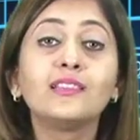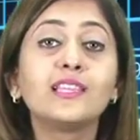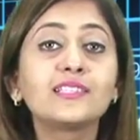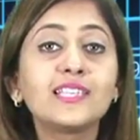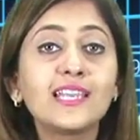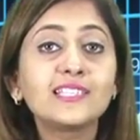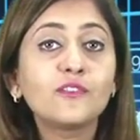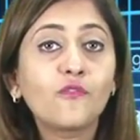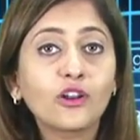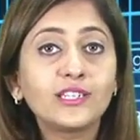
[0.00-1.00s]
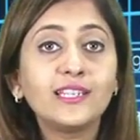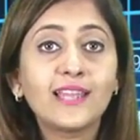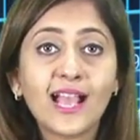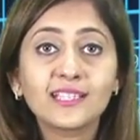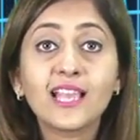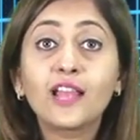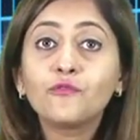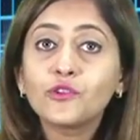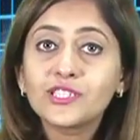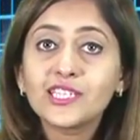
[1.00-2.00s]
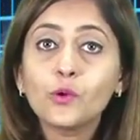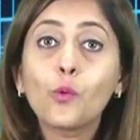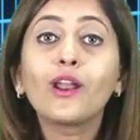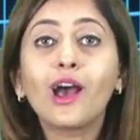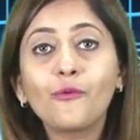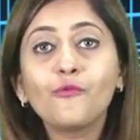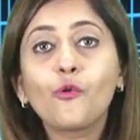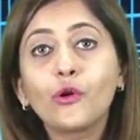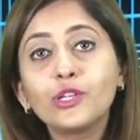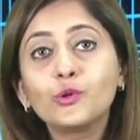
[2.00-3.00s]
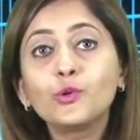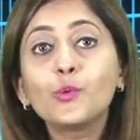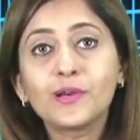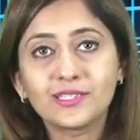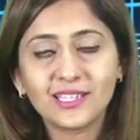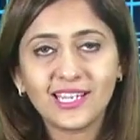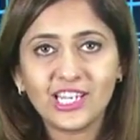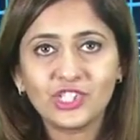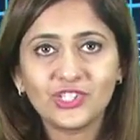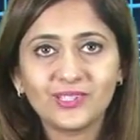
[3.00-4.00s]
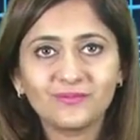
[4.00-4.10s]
The CAC 40, DAX and FTSE were up 1 to 2% each.